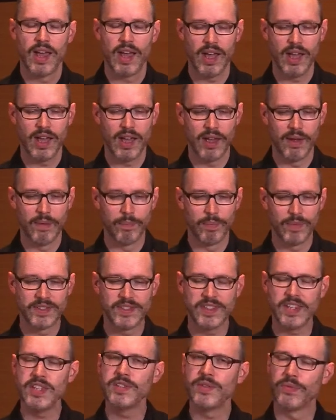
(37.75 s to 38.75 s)
Um,
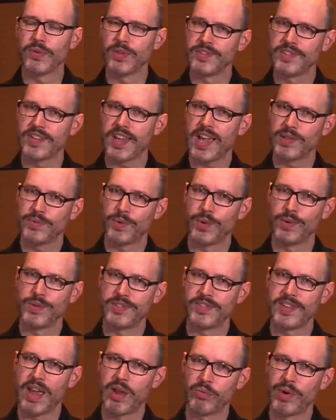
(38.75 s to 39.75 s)
it's easy for the saxophone to
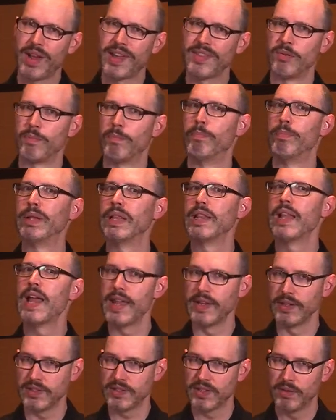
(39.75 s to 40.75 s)
sound rather
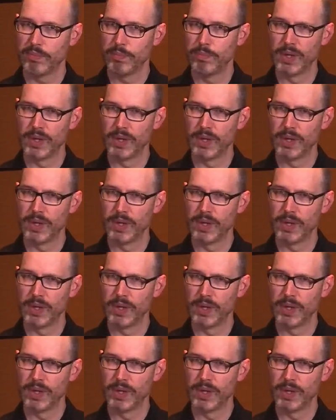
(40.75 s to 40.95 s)
blunt